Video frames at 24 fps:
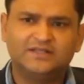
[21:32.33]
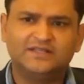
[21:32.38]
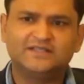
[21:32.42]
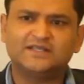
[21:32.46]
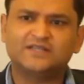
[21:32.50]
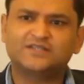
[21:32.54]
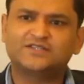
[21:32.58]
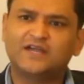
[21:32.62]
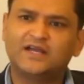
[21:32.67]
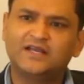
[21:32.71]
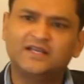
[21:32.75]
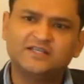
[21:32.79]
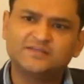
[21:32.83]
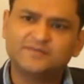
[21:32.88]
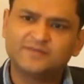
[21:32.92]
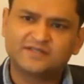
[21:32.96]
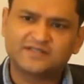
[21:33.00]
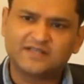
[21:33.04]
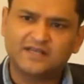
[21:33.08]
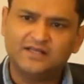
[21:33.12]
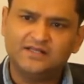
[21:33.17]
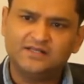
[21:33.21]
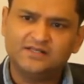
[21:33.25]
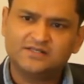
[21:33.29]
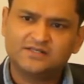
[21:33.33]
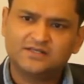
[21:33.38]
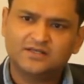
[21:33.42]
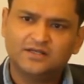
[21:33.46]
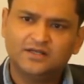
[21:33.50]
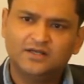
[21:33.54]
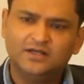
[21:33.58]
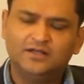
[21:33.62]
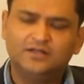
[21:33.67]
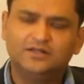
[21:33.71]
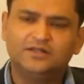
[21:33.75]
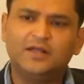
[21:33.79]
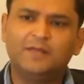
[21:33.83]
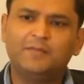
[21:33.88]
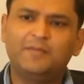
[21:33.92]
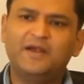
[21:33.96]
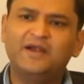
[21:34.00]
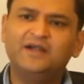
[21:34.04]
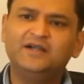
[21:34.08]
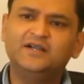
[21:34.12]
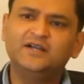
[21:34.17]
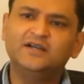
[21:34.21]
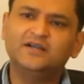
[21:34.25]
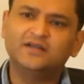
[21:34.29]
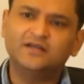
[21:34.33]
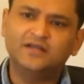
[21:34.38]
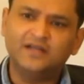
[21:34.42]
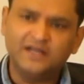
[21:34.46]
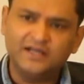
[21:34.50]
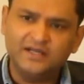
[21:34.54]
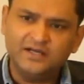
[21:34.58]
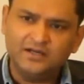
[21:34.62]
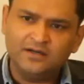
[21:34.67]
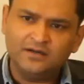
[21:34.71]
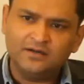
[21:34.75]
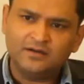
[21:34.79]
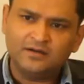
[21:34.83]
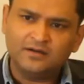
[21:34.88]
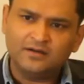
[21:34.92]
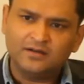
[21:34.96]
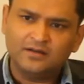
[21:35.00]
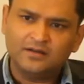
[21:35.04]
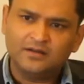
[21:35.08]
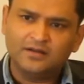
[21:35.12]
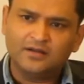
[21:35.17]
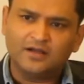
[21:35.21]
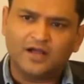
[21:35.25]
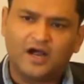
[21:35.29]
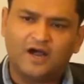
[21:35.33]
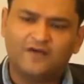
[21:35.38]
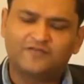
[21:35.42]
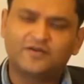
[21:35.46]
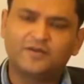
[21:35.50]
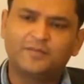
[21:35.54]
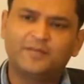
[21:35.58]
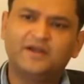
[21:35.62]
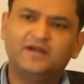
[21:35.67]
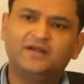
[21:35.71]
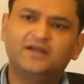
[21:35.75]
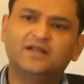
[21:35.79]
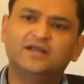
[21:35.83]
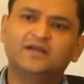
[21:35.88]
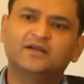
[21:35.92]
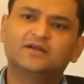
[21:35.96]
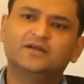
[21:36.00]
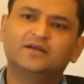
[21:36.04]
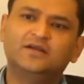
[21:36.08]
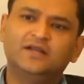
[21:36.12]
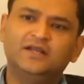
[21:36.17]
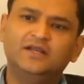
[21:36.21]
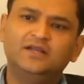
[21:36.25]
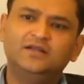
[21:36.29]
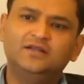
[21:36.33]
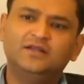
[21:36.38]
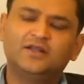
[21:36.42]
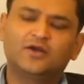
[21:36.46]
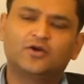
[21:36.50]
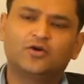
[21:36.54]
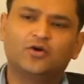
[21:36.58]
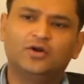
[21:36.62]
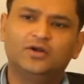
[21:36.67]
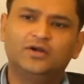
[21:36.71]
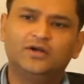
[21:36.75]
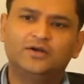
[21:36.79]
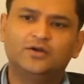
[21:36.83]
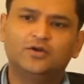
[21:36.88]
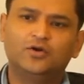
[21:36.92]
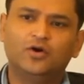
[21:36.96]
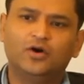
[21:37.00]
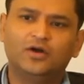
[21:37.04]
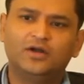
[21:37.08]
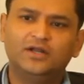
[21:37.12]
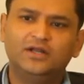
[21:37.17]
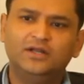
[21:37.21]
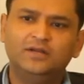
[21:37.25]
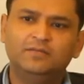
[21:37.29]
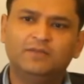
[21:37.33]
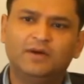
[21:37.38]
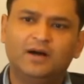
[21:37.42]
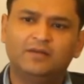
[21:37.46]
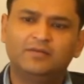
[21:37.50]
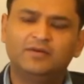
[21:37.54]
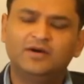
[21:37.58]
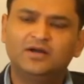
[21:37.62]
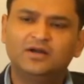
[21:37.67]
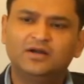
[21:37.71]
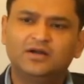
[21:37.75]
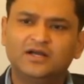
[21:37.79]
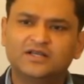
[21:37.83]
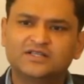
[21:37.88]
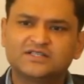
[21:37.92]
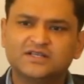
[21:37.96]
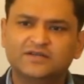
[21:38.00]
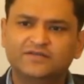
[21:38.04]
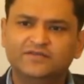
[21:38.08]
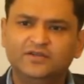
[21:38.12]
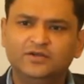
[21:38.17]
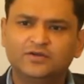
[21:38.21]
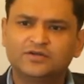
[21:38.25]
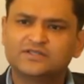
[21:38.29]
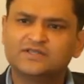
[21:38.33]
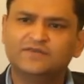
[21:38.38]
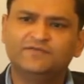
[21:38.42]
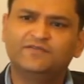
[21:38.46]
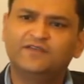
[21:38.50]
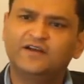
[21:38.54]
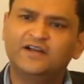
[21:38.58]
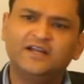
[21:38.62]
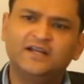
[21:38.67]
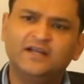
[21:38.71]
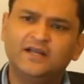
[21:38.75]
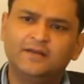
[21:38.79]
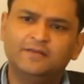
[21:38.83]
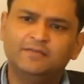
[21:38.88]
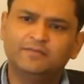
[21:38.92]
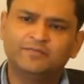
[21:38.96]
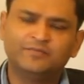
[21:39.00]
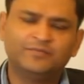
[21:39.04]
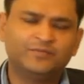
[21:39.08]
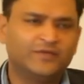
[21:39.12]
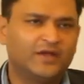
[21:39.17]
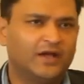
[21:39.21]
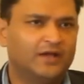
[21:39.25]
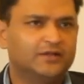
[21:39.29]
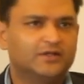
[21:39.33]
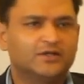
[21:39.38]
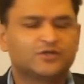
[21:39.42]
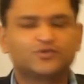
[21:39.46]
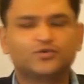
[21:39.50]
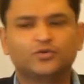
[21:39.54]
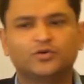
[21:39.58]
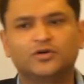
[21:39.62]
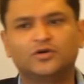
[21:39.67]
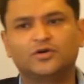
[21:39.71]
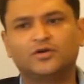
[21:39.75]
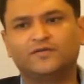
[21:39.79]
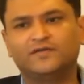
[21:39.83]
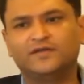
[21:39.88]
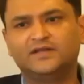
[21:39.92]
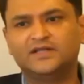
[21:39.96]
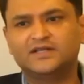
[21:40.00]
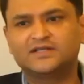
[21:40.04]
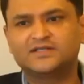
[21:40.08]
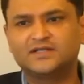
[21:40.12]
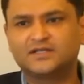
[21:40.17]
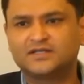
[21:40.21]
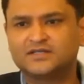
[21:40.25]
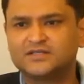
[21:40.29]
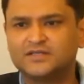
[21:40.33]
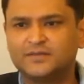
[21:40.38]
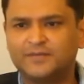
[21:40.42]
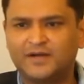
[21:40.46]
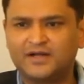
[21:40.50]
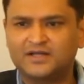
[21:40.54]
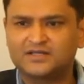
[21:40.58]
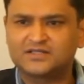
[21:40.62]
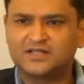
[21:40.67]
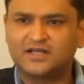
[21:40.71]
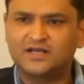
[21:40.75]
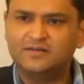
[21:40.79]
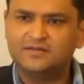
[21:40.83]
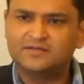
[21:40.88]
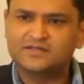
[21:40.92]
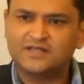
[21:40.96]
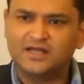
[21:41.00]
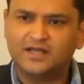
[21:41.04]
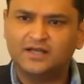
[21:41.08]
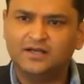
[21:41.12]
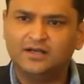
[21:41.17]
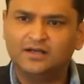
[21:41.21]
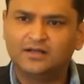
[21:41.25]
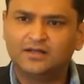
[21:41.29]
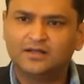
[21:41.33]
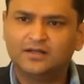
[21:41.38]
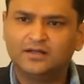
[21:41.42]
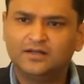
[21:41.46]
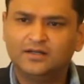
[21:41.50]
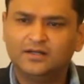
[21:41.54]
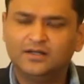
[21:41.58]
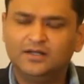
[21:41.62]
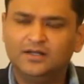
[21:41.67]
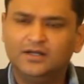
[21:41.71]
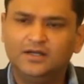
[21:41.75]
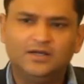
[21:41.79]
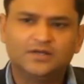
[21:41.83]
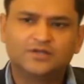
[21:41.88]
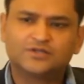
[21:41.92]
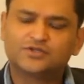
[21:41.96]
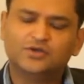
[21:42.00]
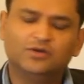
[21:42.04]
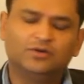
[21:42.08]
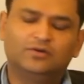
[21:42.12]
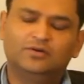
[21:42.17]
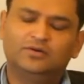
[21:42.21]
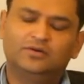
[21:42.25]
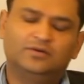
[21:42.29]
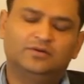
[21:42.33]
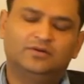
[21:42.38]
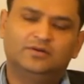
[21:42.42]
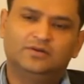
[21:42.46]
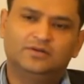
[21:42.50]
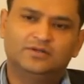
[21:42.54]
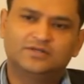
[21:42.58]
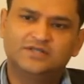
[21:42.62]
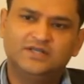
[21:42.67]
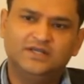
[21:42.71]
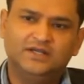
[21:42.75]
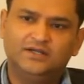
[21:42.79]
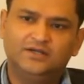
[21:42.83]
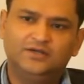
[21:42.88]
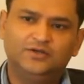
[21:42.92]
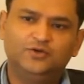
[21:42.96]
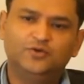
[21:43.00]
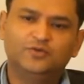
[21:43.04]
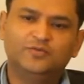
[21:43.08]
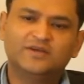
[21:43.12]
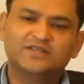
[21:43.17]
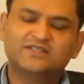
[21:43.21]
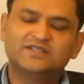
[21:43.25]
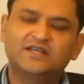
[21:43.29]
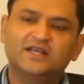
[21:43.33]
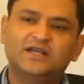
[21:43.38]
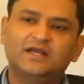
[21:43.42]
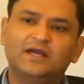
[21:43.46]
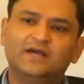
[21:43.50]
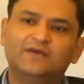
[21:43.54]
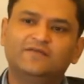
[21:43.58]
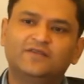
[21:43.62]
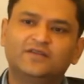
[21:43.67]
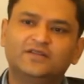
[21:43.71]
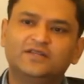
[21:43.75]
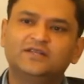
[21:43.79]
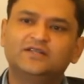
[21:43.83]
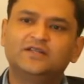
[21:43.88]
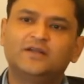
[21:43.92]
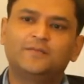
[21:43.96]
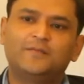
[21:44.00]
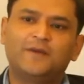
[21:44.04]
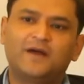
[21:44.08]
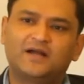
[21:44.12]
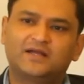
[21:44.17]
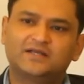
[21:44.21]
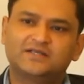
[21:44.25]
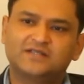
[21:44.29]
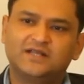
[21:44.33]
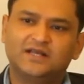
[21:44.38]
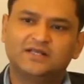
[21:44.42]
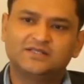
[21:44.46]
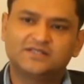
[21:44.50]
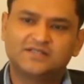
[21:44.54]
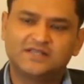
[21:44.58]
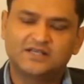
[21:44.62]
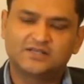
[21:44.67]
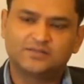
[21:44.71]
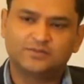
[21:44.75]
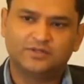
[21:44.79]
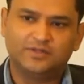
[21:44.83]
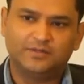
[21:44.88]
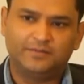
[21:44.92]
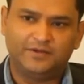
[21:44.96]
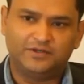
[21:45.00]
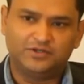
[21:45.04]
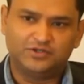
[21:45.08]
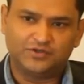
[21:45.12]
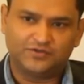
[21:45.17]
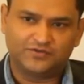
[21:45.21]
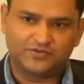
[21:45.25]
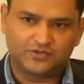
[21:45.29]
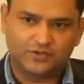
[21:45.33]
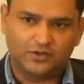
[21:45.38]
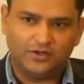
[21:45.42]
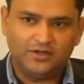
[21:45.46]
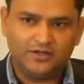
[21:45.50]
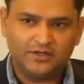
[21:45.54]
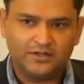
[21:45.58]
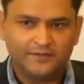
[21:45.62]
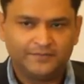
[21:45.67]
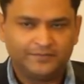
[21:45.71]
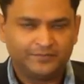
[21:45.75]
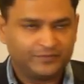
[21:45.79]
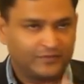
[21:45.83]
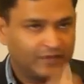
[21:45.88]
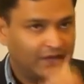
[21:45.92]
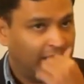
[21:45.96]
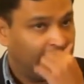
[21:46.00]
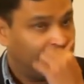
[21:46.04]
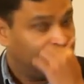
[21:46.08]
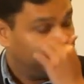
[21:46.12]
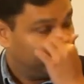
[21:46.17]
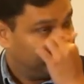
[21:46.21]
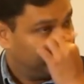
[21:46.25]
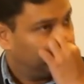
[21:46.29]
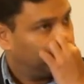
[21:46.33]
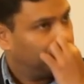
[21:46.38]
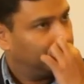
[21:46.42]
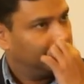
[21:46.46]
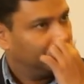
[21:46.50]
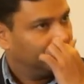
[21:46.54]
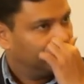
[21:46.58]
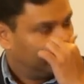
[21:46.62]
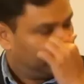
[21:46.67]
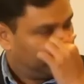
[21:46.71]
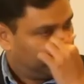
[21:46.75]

These are Chinese missiles. They paint it green. After painting it green, they call it Gauri, Babar, Ghaznavi or some funny name, and they shoot it off and they say this is a Pakistani missile. So, see, you must take everything that Pakistan says with a pinch of salt, and